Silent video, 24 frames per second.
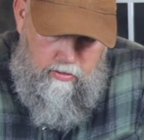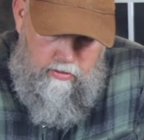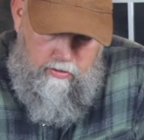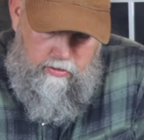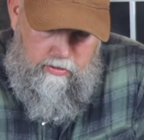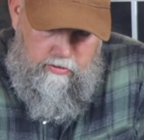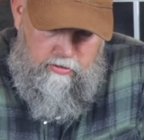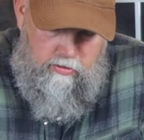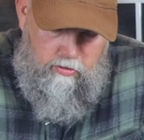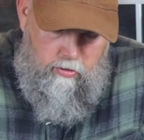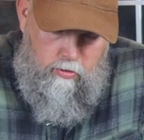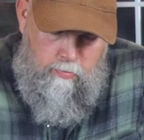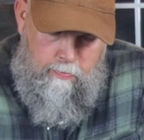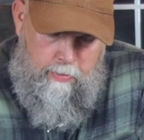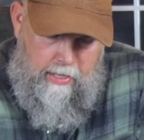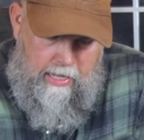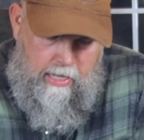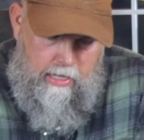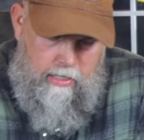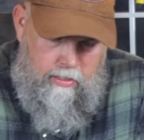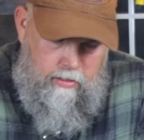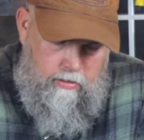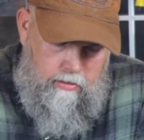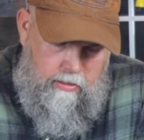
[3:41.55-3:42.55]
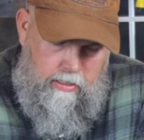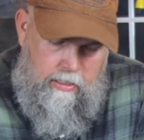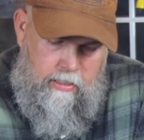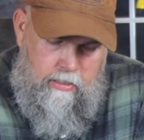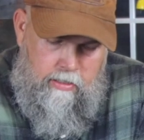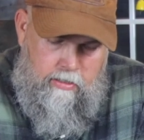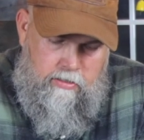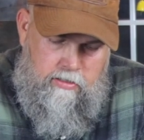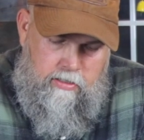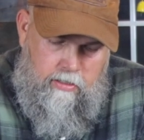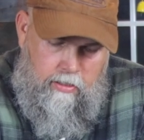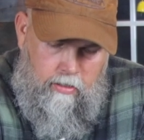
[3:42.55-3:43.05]
This new pan,
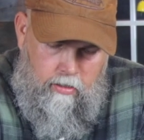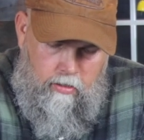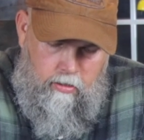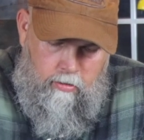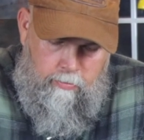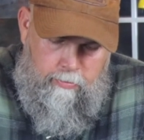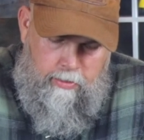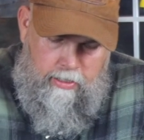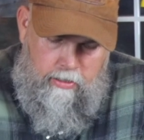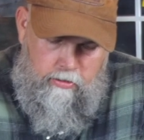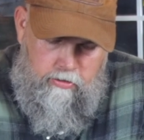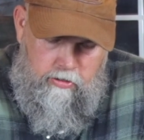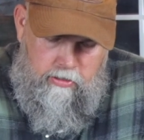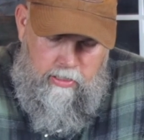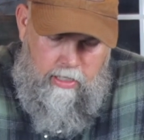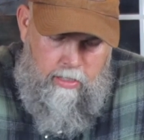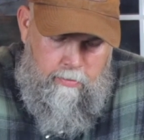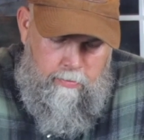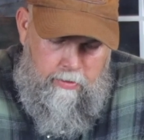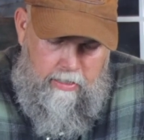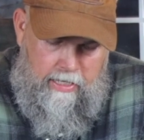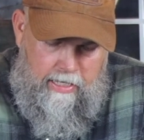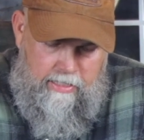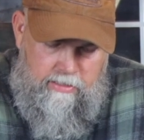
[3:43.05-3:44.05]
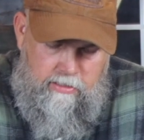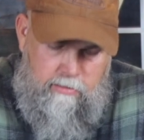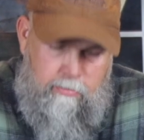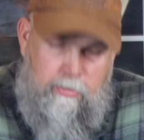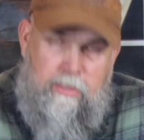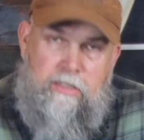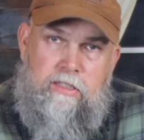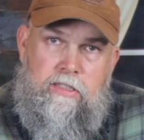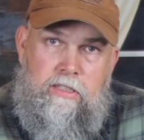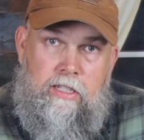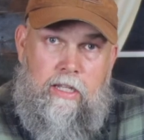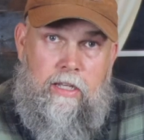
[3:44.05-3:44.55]
again, it's in a little better shape. It hasn't
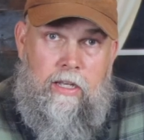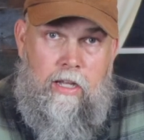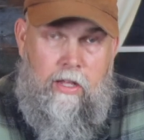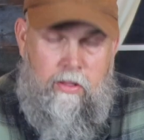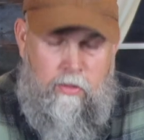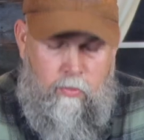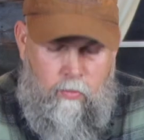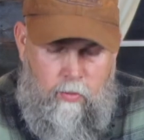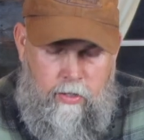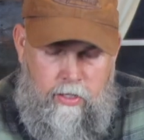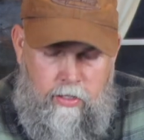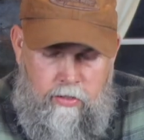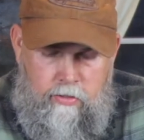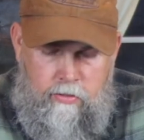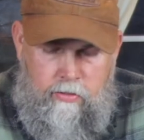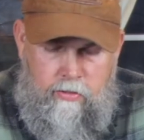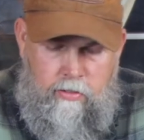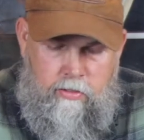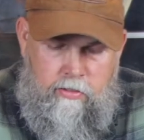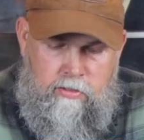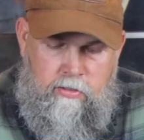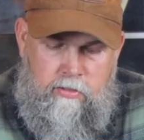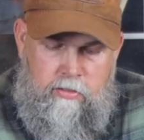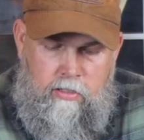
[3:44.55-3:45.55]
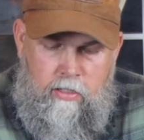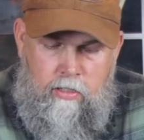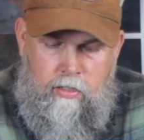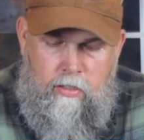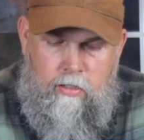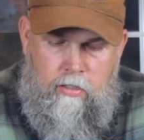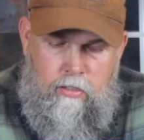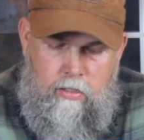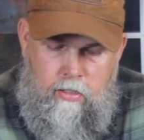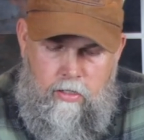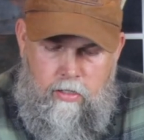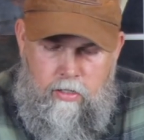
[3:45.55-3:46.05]
been sitting out in the weather, and it's
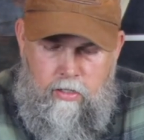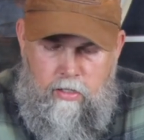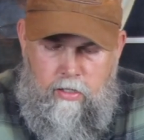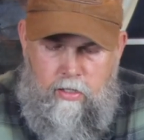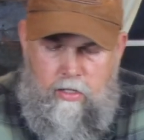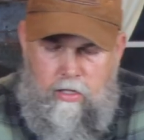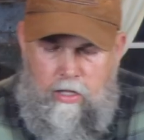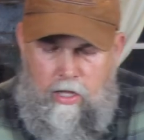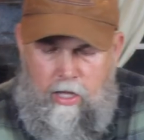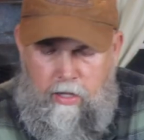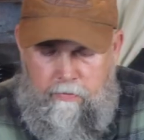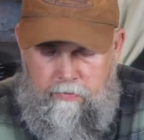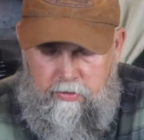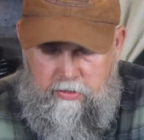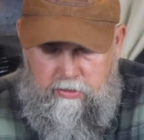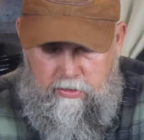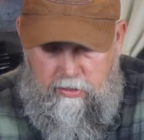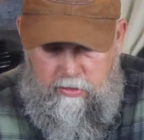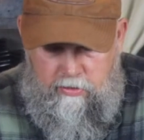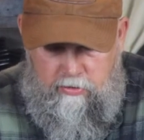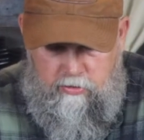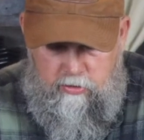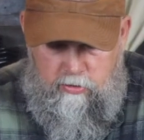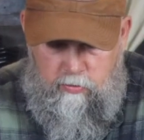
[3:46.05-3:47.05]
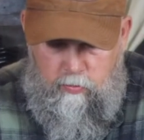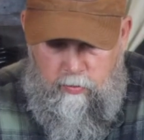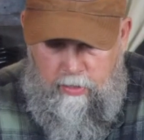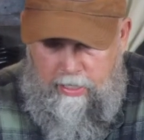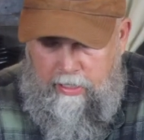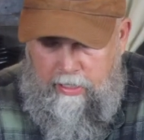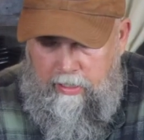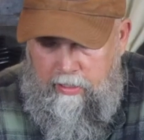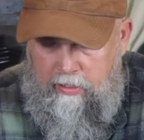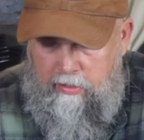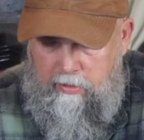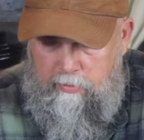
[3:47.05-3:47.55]
obviously just right
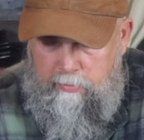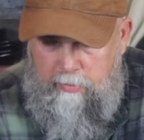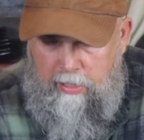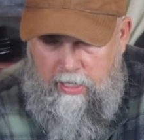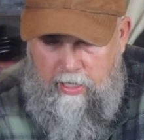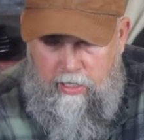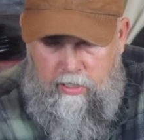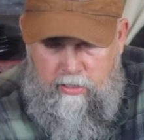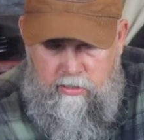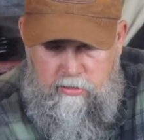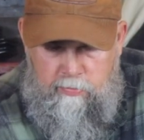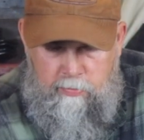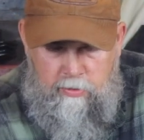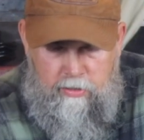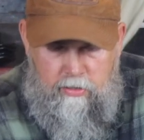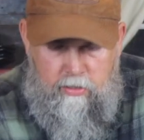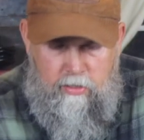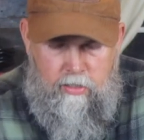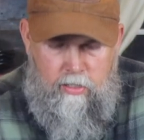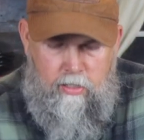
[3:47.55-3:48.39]
out of the box, but